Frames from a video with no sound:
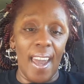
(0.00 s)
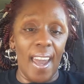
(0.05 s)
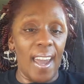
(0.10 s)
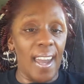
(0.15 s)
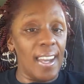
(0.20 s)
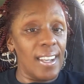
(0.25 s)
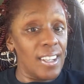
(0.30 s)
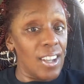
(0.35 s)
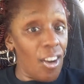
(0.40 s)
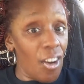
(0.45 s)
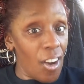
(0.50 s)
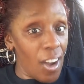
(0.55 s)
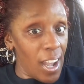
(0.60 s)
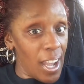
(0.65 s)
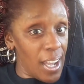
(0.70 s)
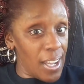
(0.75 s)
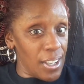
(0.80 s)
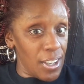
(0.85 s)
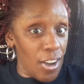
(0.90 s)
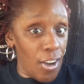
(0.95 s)
Hey y'all,
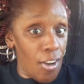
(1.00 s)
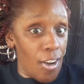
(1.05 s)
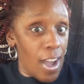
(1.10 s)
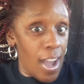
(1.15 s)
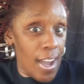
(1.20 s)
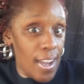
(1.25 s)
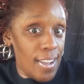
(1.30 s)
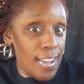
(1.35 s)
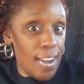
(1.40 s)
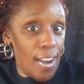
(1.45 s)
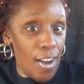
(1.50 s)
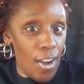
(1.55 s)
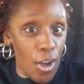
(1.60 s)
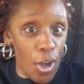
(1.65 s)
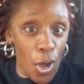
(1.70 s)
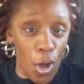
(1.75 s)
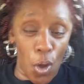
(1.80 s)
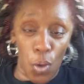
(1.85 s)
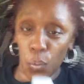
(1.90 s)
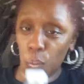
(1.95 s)
hey y'all, hey
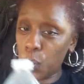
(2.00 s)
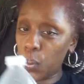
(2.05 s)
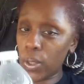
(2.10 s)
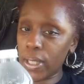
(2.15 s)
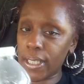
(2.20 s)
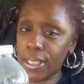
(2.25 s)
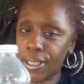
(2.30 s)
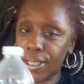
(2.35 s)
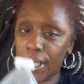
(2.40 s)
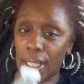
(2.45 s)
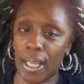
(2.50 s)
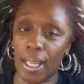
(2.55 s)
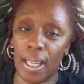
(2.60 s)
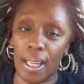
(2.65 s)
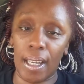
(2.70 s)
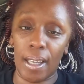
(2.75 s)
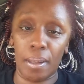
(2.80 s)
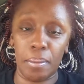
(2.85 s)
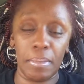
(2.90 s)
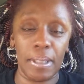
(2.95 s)
y'all. What's
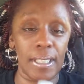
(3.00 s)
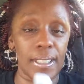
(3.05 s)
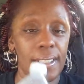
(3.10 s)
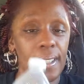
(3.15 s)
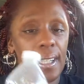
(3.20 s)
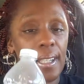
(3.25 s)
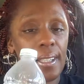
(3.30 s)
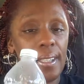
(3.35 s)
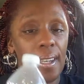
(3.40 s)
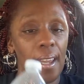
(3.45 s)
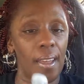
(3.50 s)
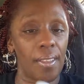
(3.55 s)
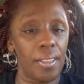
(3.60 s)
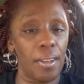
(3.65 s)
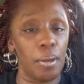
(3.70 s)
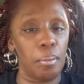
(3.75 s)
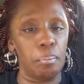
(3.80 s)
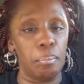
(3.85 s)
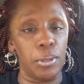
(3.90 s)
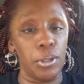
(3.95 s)
up? It's
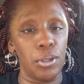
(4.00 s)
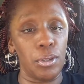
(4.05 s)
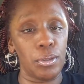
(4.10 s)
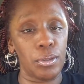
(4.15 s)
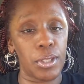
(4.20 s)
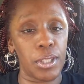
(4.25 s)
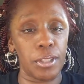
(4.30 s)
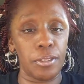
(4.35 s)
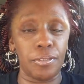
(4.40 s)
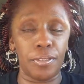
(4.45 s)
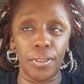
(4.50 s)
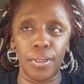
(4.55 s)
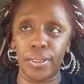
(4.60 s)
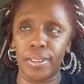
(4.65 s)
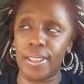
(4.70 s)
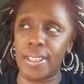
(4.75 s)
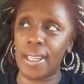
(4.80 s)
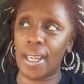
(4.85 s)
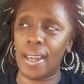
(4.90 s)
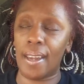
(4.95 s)
another beautiful
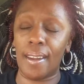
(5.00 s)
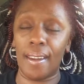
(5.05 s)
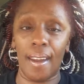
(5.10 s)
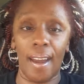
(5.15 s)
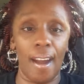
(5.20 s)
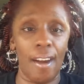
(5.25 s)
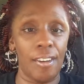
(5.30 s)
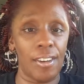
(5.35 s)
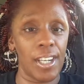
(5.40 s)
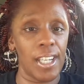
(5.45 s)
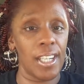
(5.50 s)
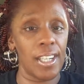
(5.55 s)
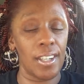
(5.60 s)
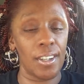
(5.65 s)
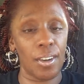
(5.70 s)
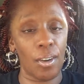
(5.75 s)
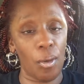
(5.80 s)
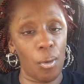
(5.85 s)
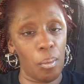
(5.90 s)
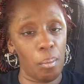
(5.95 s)
day out
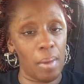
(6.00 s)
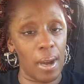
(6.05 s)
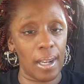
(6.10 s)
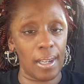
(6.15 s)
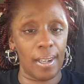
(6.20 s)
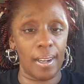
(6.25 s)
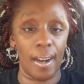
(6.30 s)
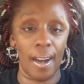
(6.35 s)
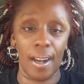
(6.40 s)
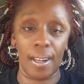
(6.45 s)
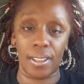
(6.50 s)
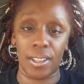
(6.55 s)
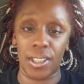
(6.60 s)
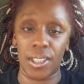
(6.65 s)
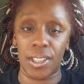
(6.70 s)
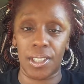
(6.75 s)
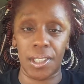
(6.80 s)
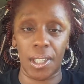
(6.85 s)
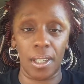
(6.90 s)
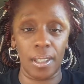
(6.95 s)
here. Oh my gosh,
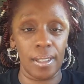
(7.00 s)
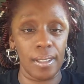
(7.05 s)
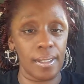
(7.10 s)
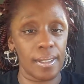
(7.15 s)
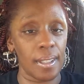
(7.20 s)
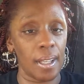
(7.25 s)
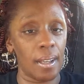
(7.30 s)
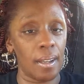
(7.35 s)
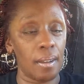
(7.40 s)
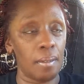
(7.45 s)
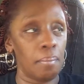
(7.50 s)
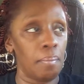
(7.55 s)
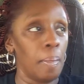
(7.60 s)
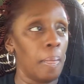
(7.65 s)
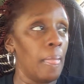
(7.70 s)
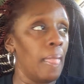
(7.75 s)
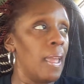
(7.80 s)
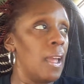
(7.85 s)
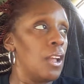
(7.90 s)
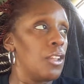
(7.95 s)
the sun is up.
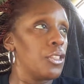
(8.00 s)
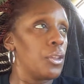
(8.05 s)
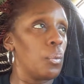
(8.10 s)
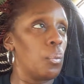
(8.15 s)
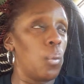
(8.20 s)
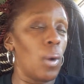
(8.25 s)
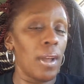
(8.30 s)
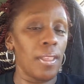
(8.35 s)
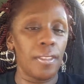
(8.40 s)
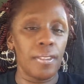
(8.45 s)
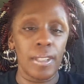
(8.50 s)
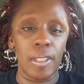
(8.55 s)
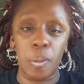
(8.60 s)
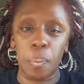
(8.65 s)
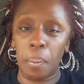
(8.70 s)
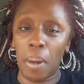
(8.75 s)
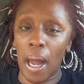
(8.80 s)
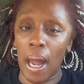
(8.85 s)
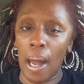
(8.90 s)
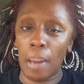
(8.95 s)
The weather is
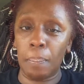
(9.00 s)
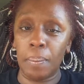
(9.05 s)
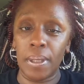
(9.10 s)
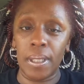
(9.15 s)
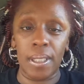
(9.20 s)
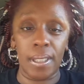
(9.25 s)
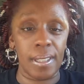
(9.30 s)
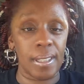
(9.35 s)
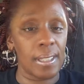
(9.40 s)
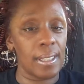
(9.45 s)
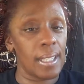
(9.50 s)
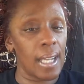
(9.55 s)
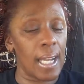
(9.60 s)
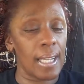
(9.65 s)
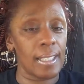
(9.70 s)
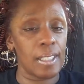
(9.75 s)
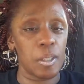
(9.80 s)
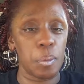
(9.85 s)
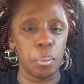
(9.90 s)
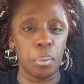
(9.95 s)
popping. It's a
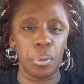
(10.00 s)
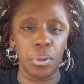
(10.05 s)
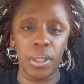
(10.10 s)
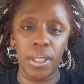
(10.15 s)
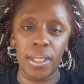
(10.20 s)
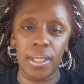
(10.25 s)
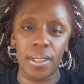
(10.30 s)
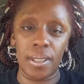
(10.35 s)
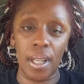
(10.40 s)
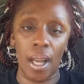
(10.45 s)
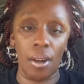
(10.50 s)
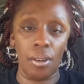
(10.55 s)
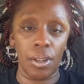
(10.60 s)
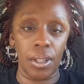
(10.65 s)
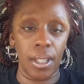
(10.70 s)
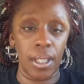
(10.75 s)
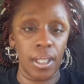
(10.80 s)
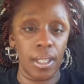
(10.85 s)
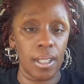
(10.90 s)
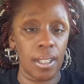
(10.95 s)
nice breeze out
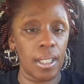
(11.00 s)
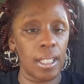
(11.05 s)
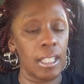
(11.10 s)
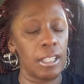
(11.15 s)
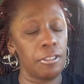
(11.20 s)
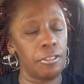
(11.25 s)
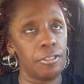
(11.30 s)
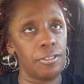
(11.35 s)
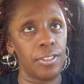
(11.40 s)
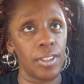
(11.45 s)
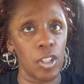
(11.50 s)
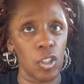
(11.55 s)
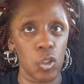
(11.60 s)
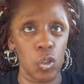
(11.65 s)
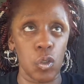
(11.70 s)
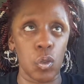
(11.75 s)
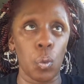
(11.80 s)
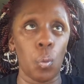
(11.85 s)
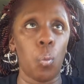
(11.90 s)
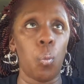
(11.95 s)
here. It
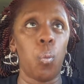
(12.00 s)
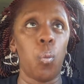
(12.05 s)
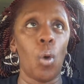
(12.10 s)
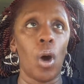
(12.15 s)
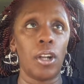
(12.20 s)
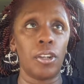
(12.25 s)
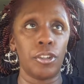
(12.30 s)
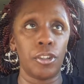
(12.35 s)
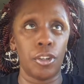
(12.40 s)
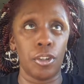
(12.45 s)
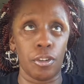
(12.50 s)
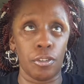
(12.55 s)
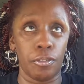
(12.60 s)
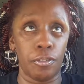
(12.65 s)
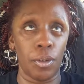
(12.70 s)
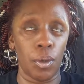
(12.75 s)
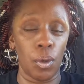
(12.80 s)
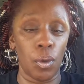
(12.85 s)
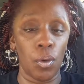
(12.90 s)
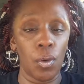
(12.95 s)
feels
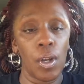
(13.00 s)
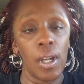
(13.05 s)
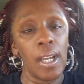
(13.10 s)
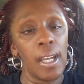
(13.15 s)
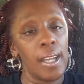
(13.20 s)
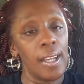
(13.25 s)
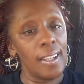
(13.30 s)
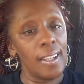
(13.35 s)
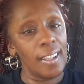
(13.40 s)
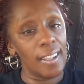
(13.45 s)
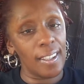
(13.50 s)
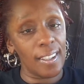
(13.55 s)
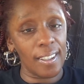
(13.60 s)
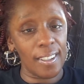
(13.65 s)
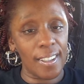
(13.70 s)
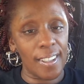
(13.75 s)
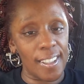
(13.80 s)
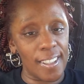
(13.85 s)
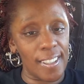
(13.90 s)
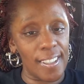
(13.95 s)
wonderful.
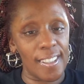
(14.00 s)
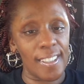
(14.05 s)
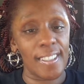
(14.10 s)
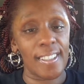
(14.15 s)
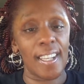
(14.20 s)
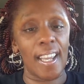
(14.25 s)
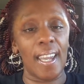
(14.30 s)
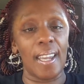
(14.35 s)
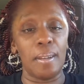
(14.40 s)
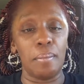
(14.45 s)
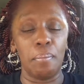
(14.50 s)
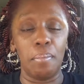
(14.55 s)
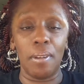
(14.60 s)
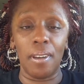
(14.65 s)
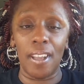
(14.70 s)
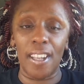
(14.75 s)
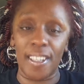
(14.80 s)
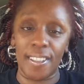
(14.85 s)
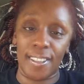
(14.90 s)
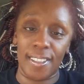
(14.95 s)
It is a
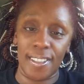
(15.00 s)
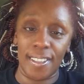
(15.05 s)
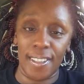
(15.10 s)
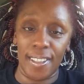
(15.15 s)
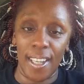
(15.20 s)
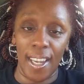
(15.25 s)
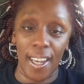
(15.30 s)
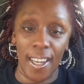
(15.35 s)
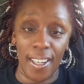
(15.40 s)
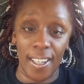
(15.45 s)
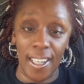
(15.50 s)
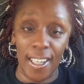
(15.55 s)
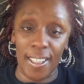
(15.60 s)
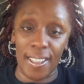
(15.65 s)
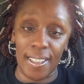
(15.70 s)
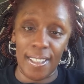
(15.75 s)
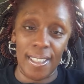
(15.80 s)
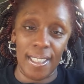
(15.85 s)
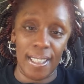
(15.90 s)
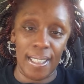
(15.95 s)
blessed day
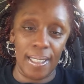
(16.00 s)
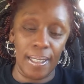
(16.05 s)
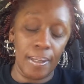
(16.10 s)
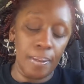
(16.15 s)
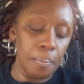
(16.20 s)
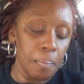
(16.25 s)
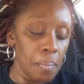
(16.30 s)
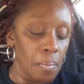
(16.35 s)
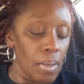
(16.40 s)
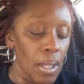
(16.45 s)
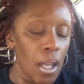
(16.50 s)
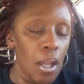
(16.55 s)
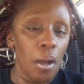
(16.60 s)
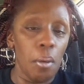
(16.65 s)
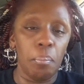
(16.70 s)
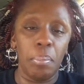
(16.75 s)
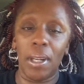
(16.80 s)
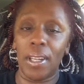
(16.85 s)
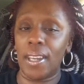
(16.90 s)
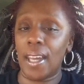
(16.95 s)
indeed.
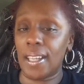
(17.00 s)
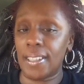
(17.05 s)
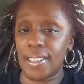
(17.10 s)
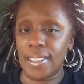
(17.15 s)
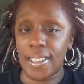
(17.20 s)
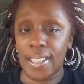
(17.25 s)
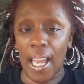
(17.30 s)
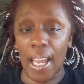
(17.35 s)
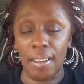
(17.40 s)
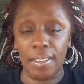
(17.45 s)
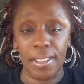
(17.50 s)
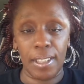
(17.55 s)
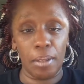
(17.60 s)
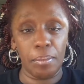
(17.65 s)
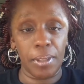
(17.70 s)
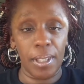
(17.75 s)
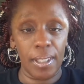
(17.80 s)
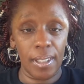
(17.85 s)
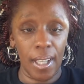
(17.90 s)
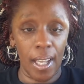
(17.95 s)
But I just had
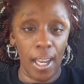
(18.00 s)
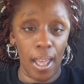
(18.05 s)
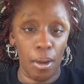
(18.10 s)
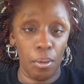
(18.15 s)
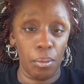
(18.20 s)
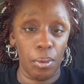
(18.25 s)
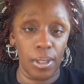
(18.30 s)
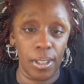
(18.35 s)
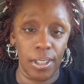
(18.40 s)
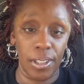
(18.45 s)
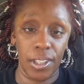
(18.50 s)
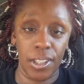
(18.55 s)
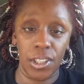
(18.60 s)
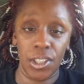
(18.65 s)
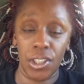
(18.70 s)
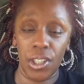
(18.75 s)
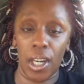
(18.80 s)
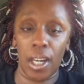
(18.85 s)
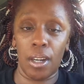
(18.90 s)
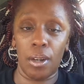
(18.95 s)
something that I wanted to
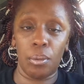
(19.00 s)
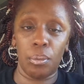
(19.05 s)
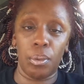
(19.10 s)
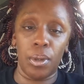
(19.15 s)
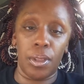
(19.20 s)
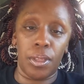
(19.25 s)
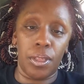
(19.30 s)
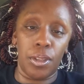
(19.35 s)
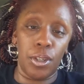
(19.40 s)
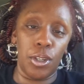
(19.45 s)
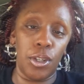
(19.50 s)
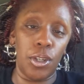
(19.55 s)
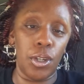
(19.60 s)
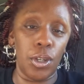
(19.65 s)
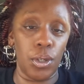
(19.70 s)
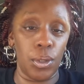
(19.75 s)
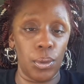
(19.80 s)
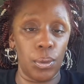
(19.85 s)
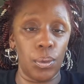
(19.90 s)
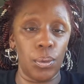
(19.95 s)
share with
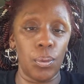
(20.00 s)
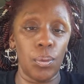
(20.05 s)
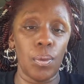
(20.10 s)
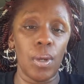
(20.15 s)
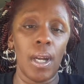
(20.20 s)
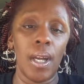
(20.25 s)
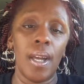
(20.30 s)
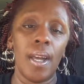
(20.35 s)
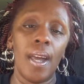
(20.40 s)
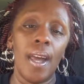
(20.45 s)
you.